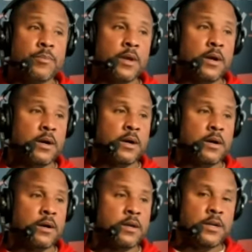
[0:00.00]

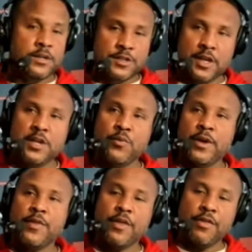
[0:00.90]
uh,
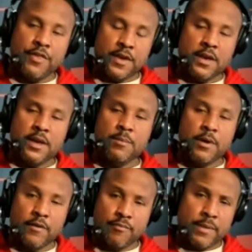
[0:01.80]
continuing the theme
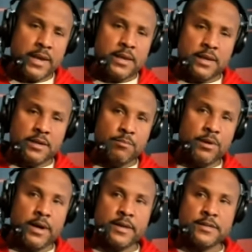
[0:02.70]
of making
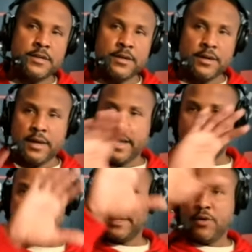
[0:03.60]
Nebraska
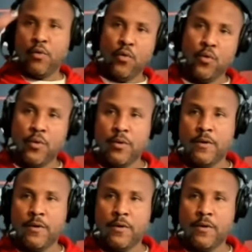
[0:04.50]
as a whole